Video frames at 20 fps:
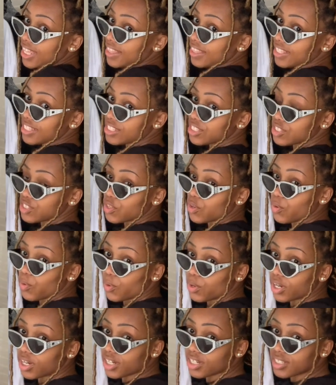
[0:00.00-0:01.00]
this
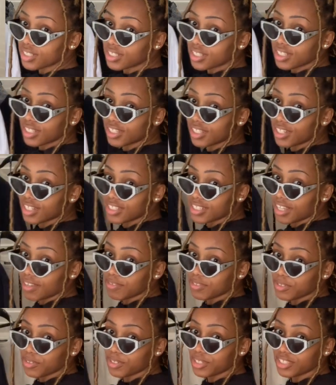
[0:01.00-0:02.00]
skirt. It does have
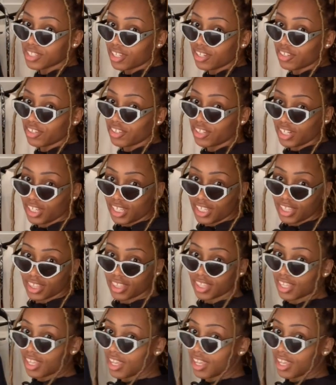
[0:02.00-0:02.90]
shorts underneath